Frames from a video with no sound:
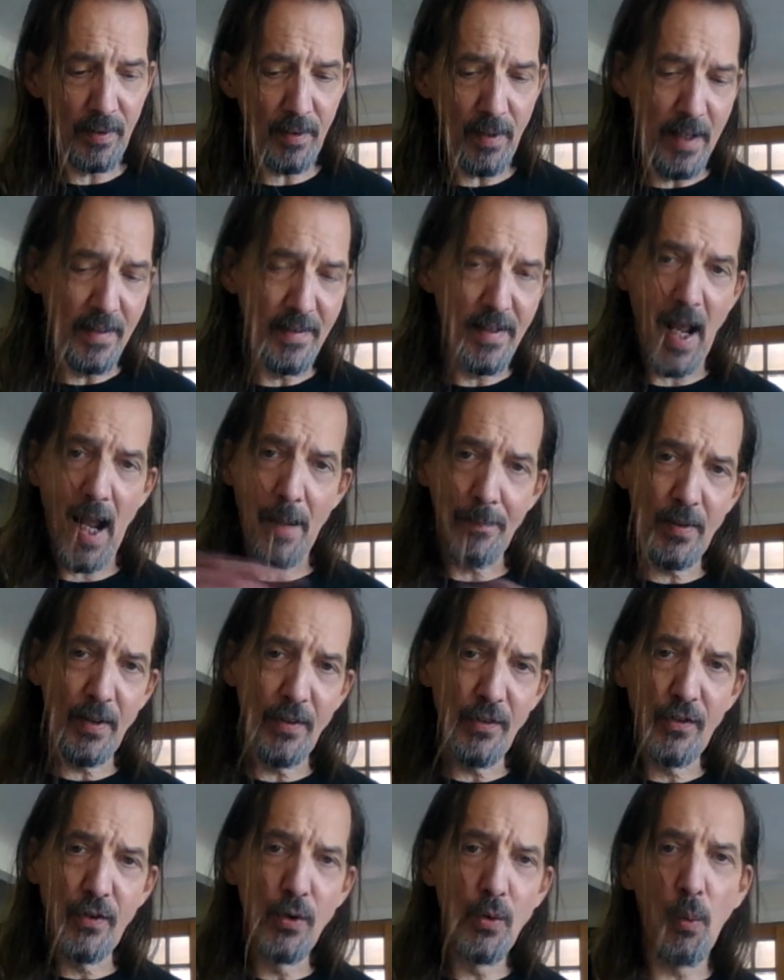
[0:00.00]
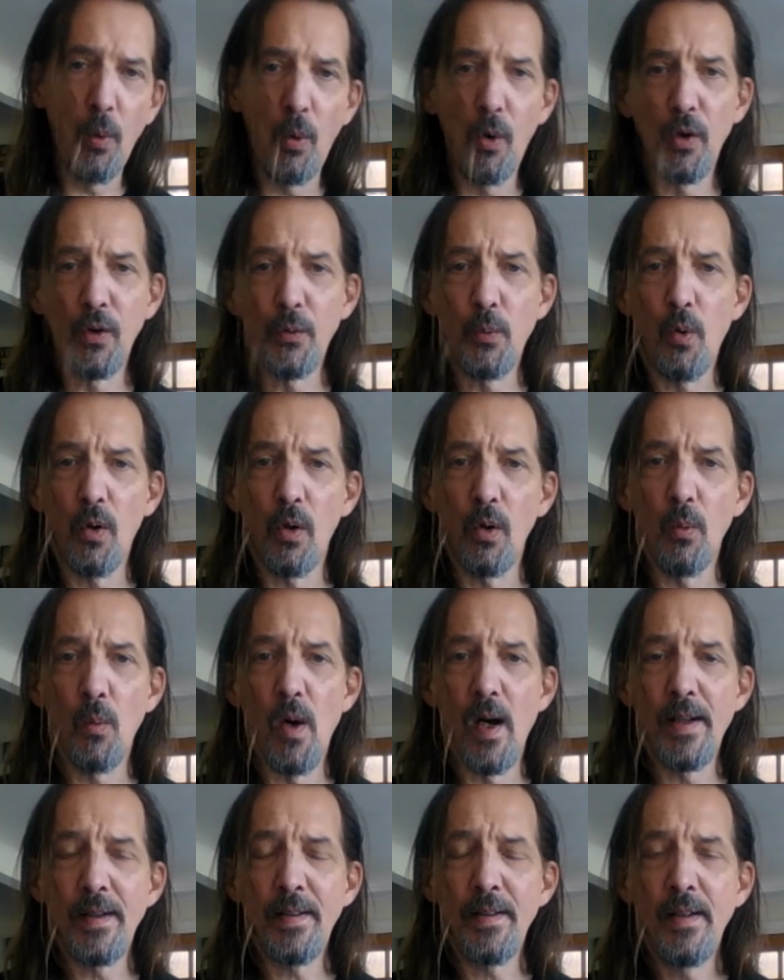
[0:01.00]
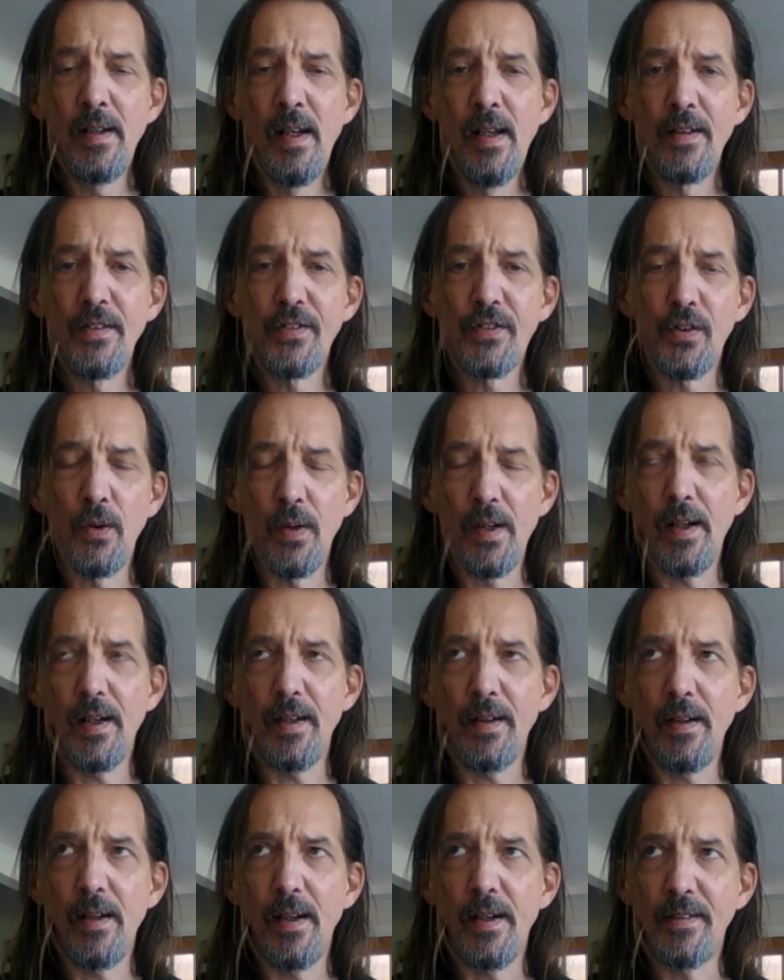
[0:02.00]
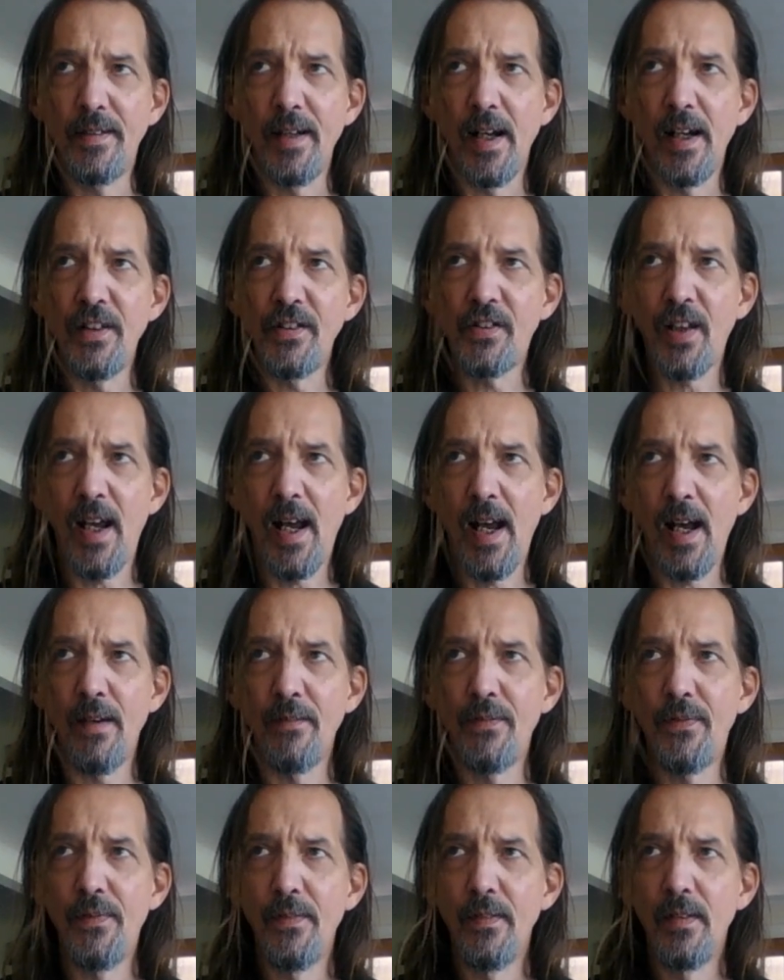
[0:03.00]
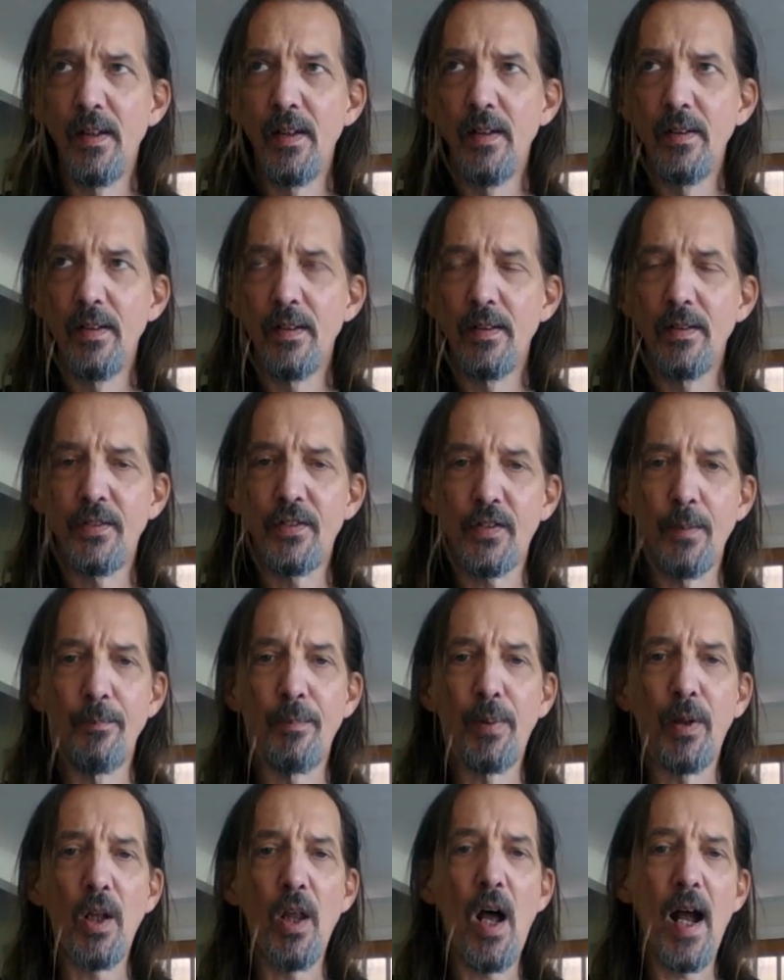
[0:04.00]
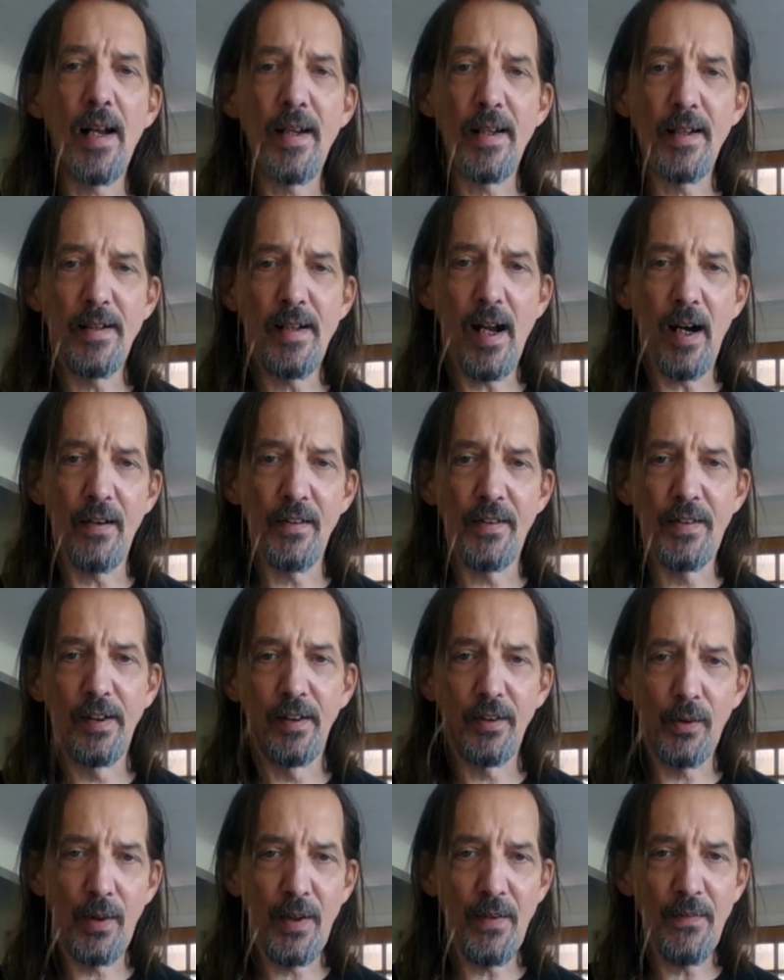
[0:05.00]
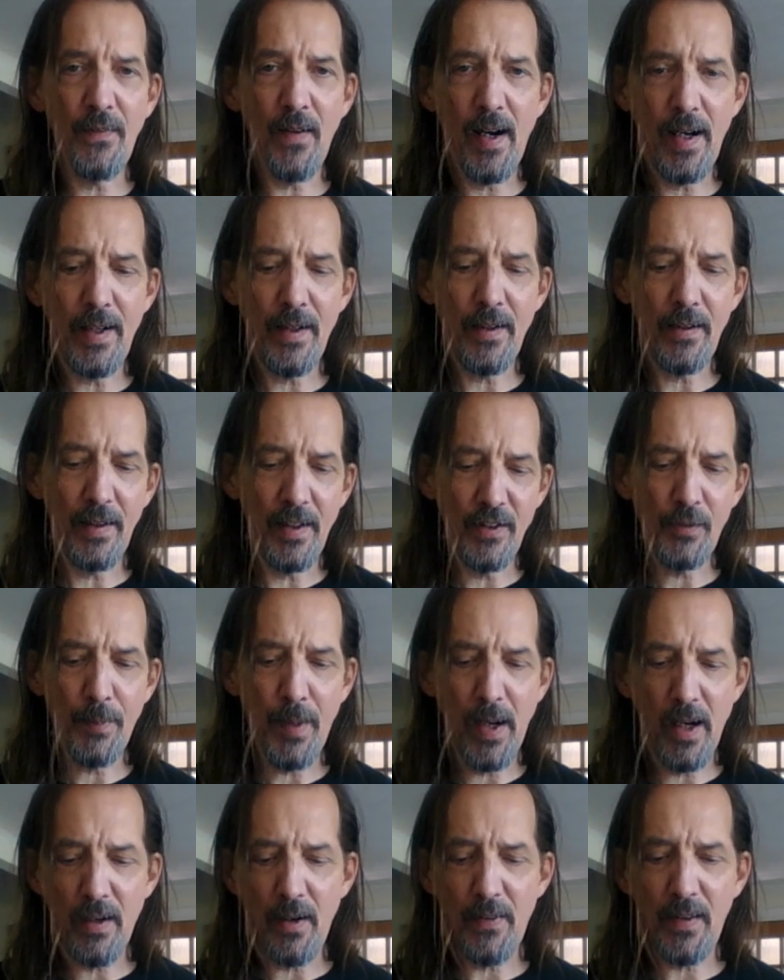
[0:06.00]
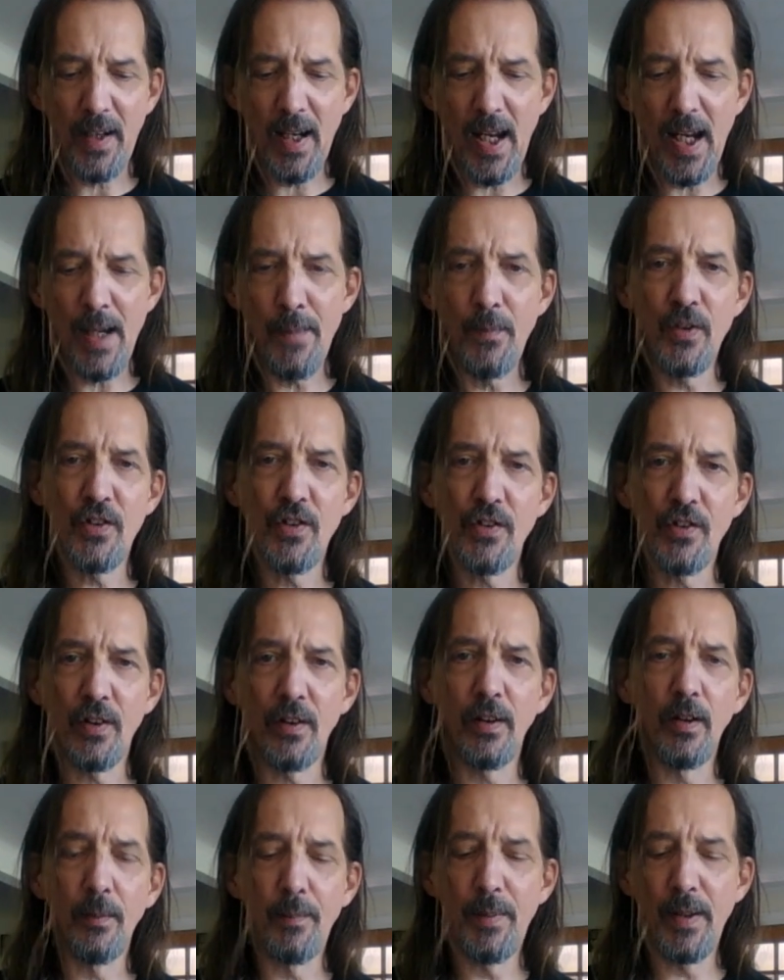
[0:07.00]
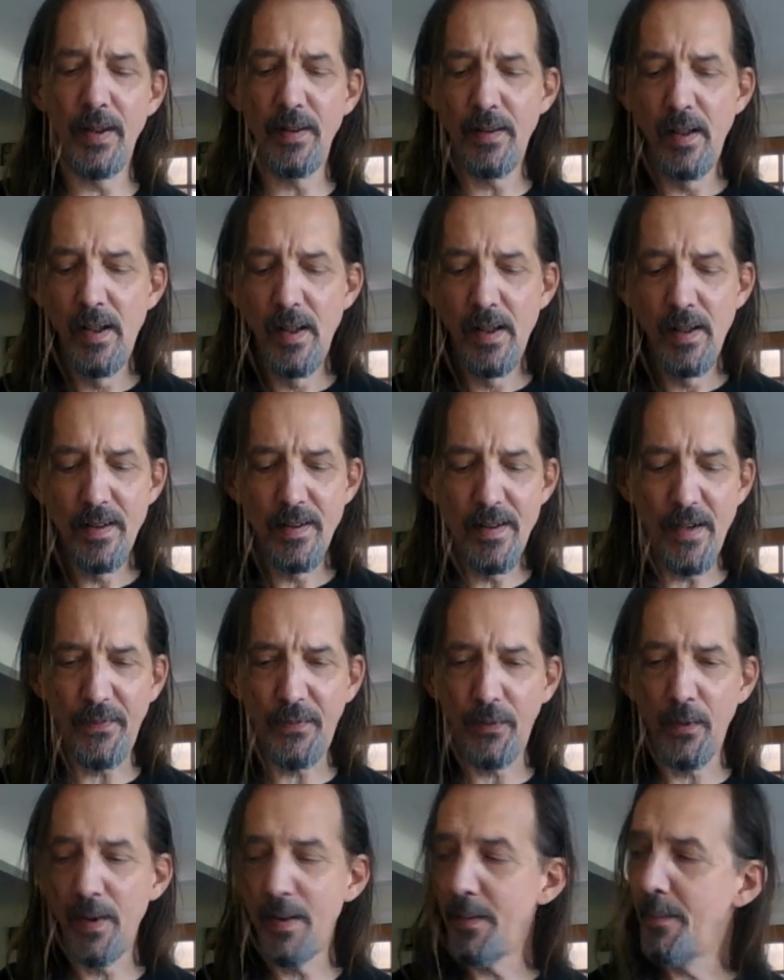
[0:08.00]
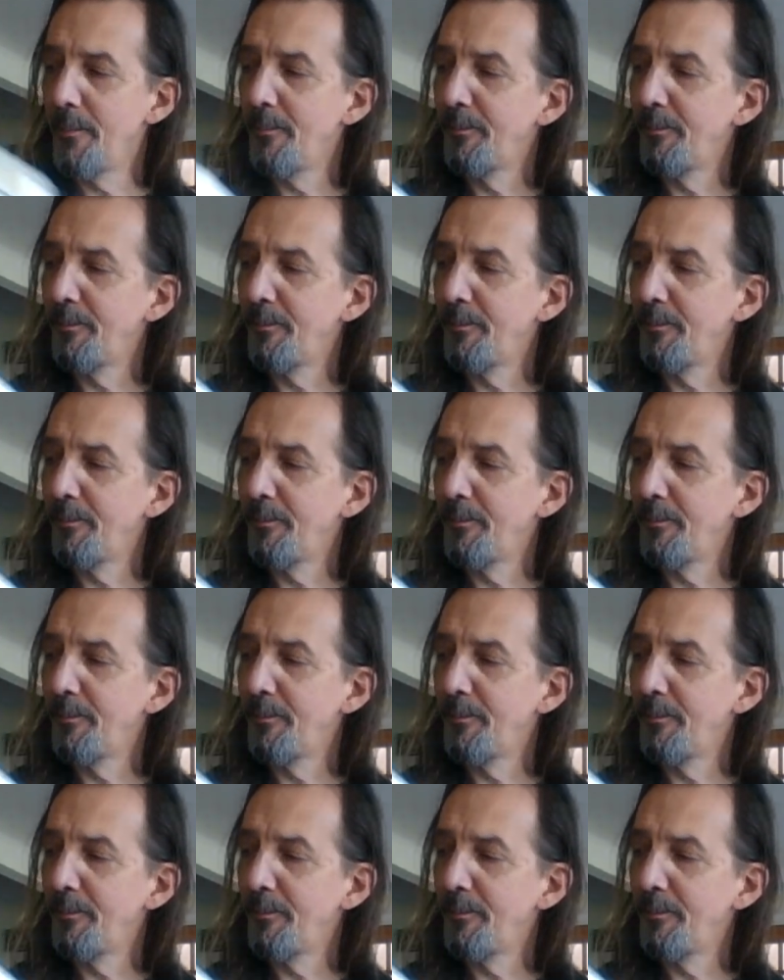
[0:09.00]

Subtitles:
adapted to World War One. So it does have some plotted artillery fire as part of the game, which is a little bit different.